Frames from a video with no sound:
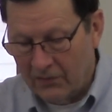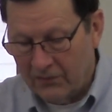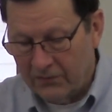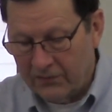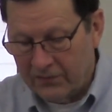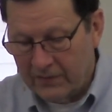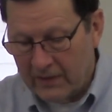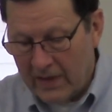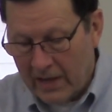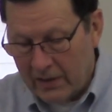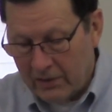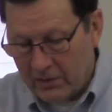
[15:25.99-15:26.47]

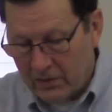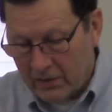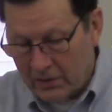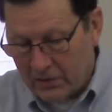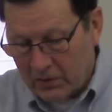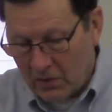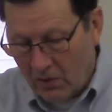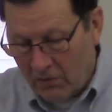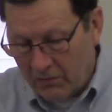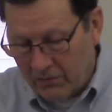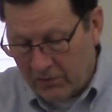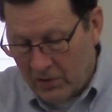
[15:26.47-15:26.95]
fluttereth
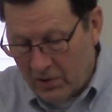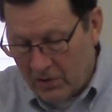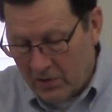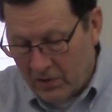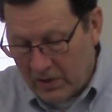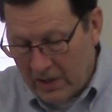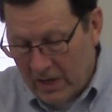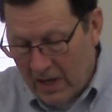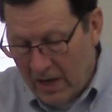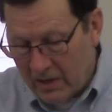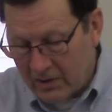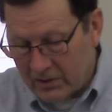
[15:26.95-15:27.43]
over her
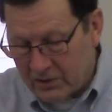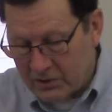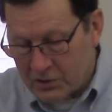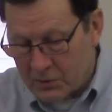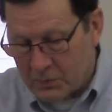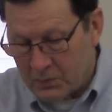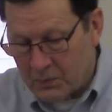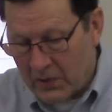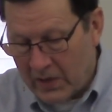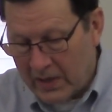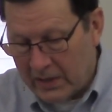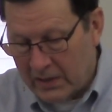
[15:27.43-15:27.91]
young,
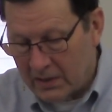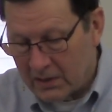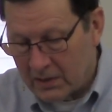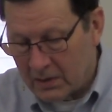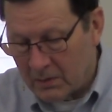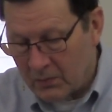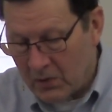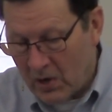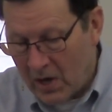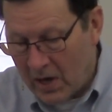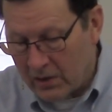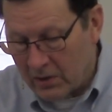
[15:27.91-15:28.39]
spreadeth
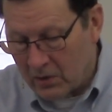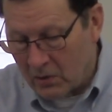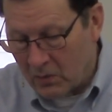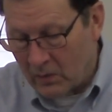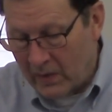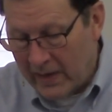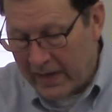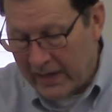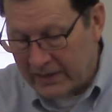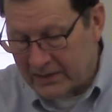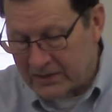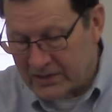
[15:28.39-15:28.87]
abroad her
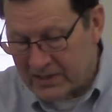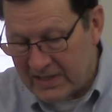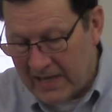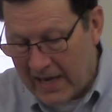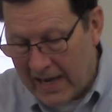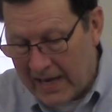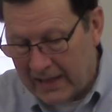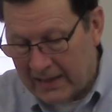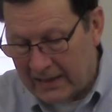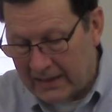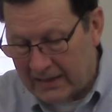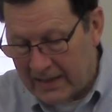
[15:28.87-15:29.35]
wings,
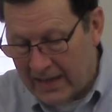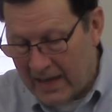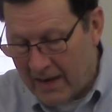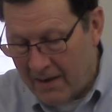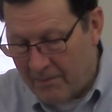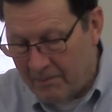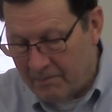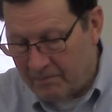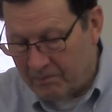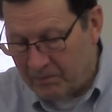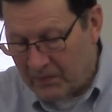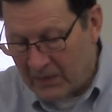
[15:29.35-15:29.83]
taketh
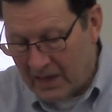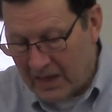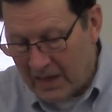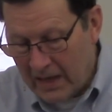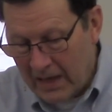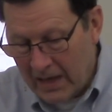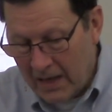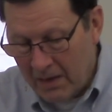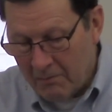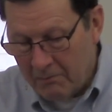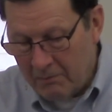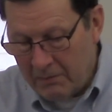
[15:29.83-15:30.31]
them,
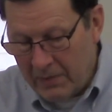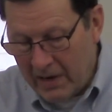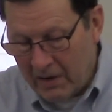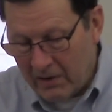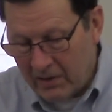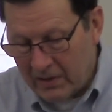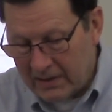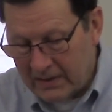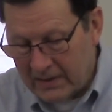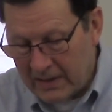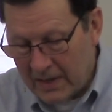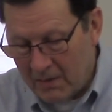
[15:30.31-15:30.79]

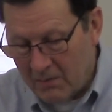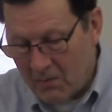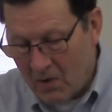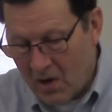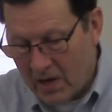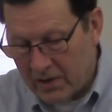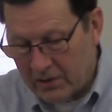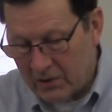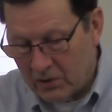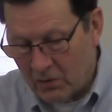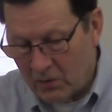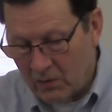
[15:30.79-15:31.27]
beareth them
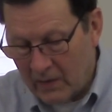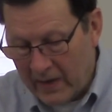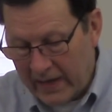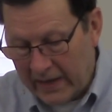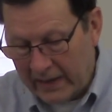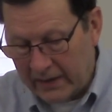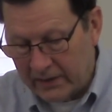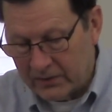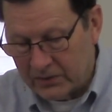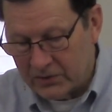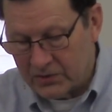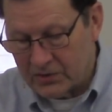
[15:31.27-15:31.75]
on her
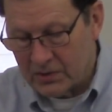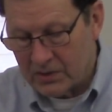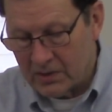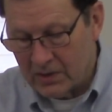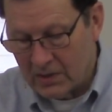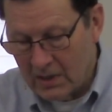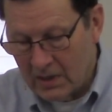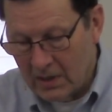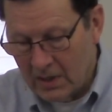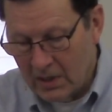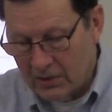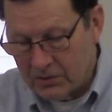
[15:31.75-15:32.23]
wings.
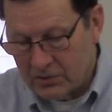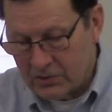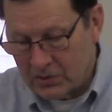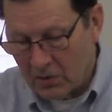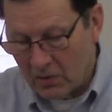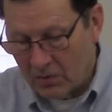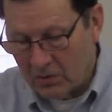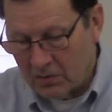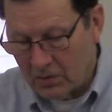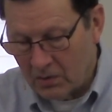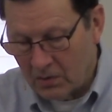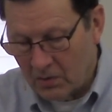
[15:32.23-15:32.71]

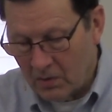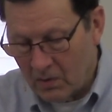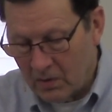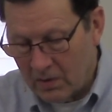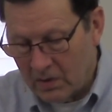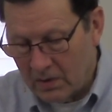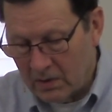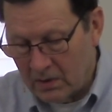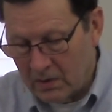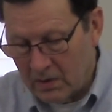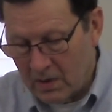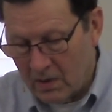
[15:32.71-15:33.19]
So the Lord
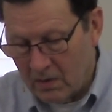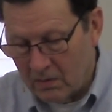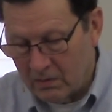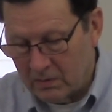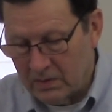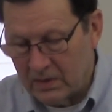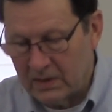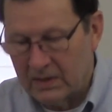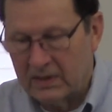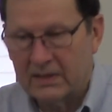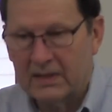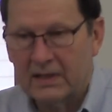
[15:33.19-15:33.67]
alone
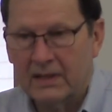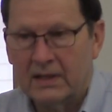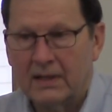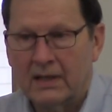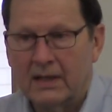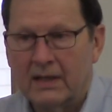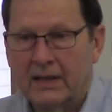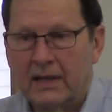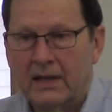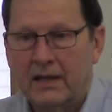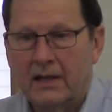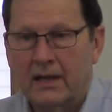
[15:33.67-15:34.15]
did
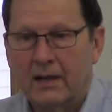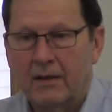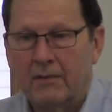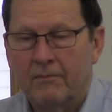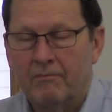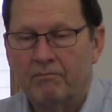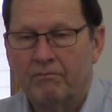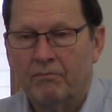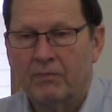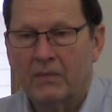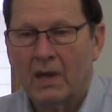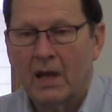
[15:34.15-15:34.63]
lead him.
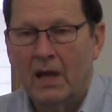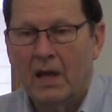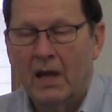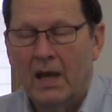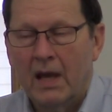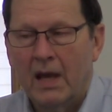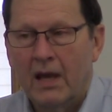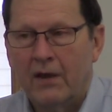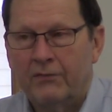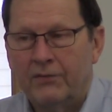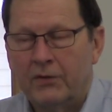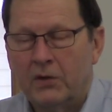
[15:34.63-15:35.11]

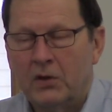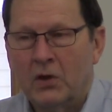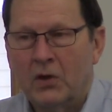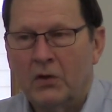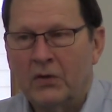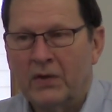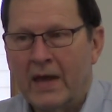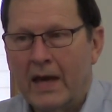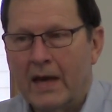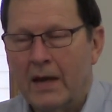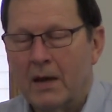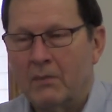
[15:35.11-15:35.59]
If you know
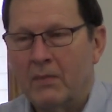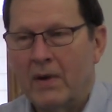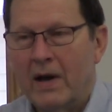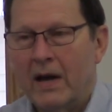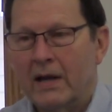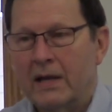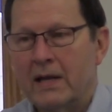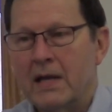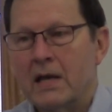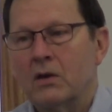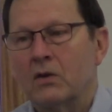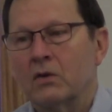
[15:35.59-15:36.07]
that
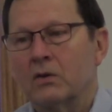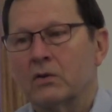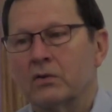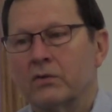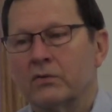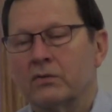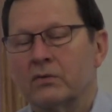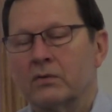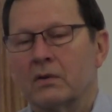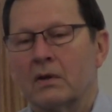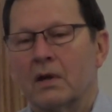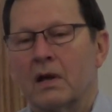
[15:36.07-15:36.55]
about eagles,
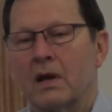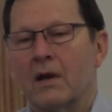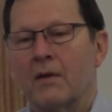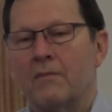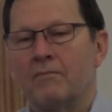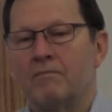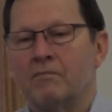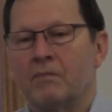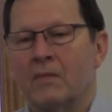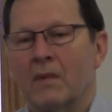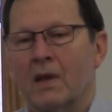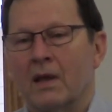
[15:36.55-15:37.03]
uh,
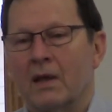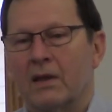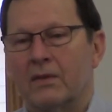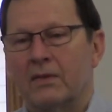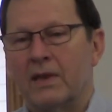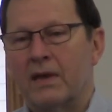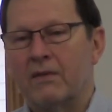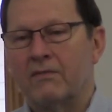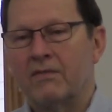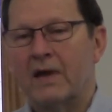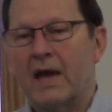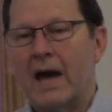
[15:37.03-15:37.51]

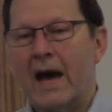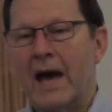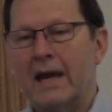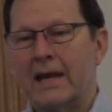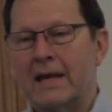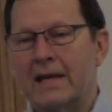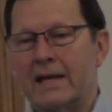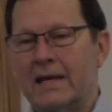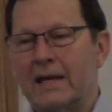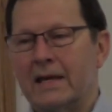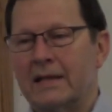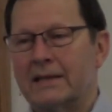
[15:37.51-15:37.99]
they've got to
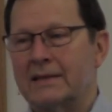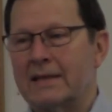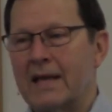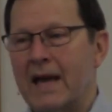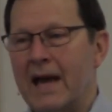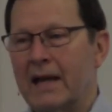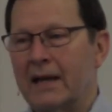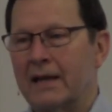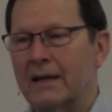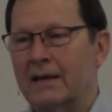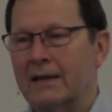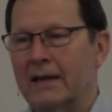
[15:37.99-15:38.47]
get
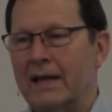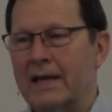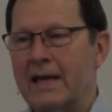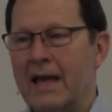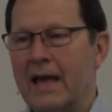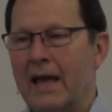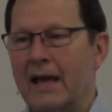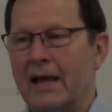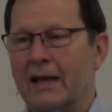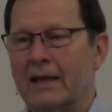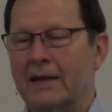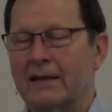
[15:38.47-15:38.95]
that
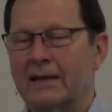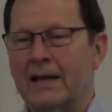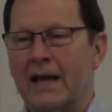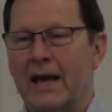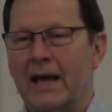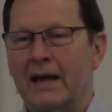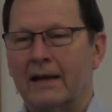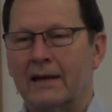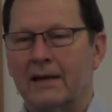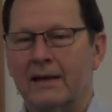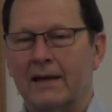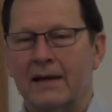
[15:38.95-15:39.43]

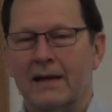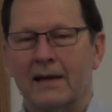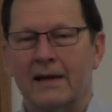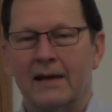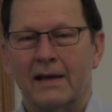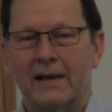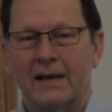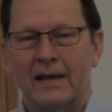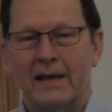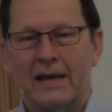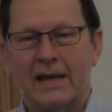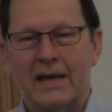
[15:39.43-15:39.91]
that
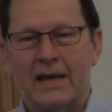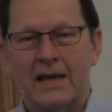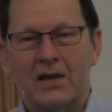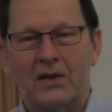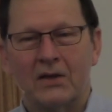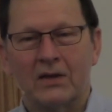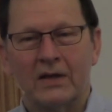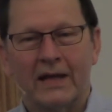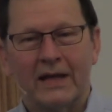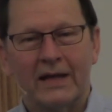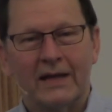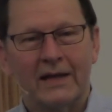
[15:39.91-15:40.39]

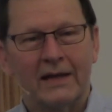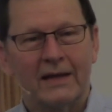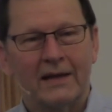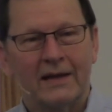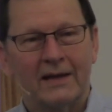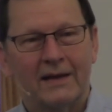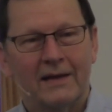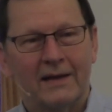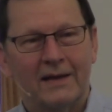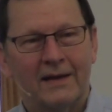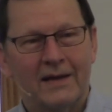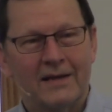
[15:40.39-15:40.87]
eaglet
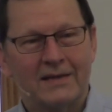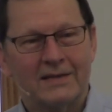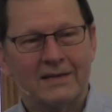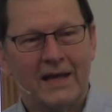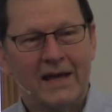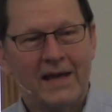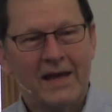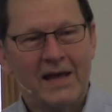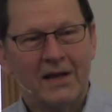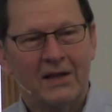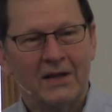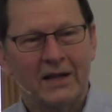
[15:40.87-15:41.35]
is
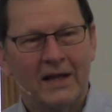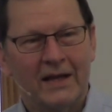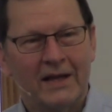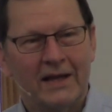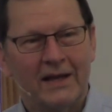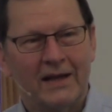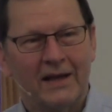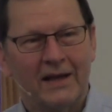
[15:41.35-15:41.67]
eaglet.